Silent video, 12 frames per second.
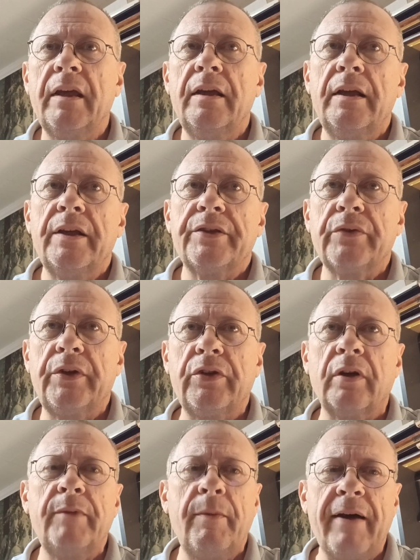So it took
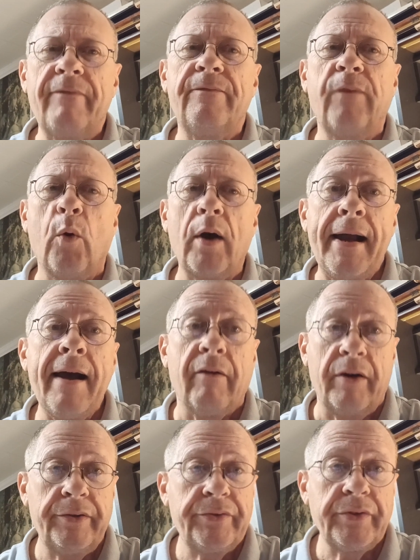me about 4
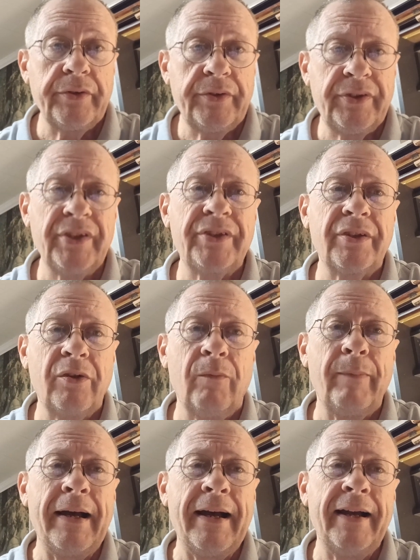hours just to go
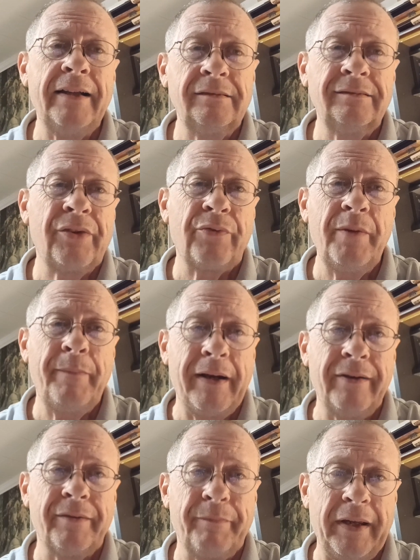buy three
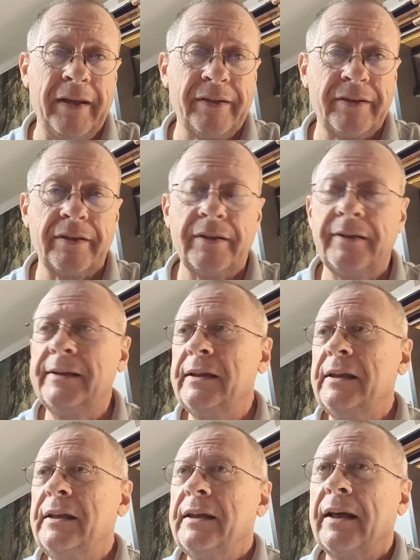pairs of pants.
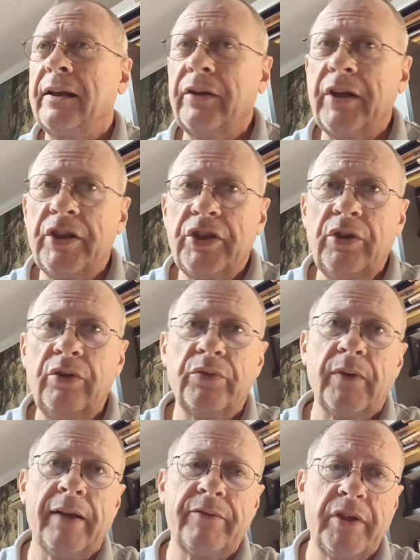I looked at shoes
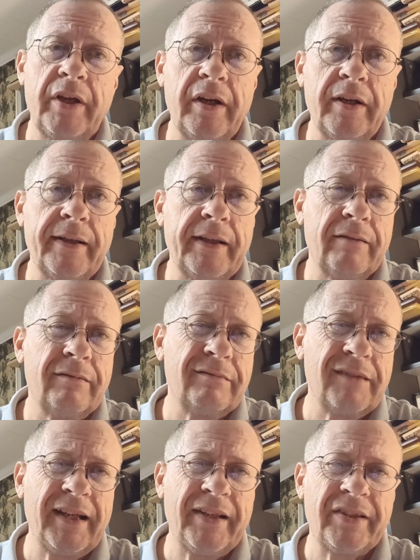while I was there, and
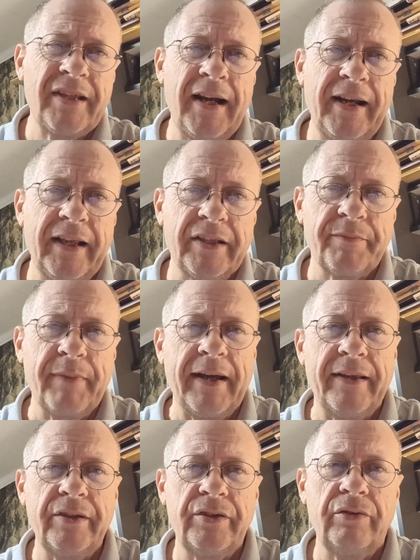I decided against buying
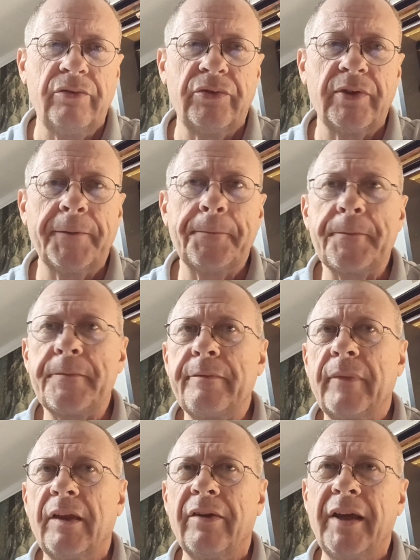the shoes.
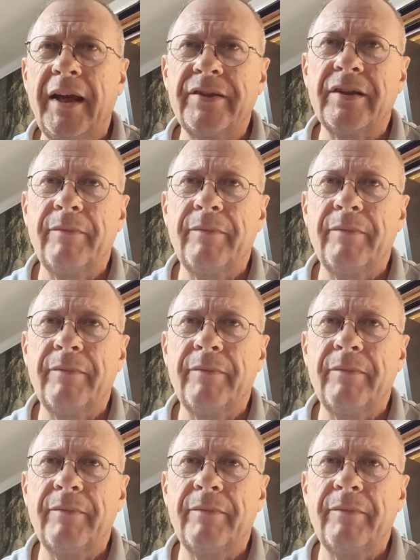Well, they had some that